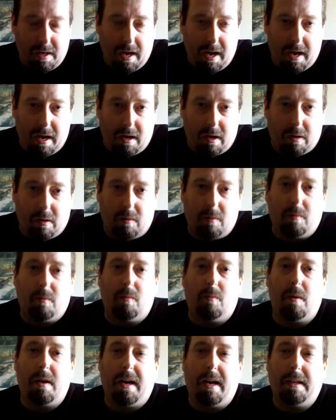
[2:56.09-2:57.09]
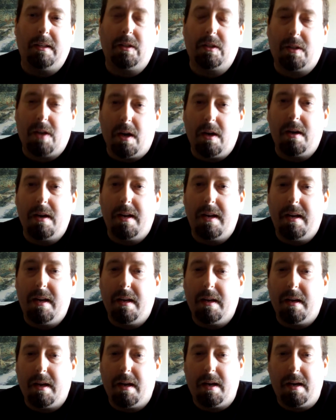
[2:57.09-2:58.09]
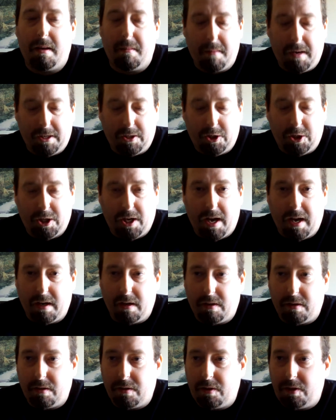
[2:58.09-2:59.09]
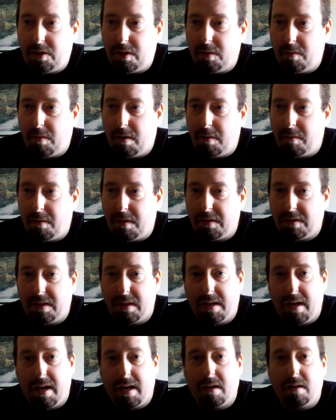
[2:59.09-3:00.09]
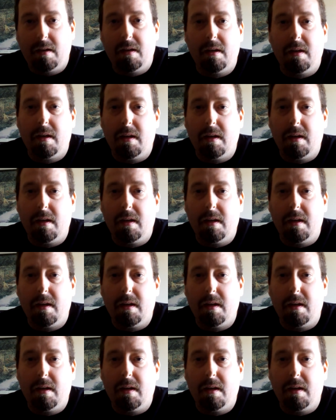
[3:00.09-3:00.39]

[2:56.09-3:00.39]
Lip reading: Now, when I started my channel, gee, when was it now?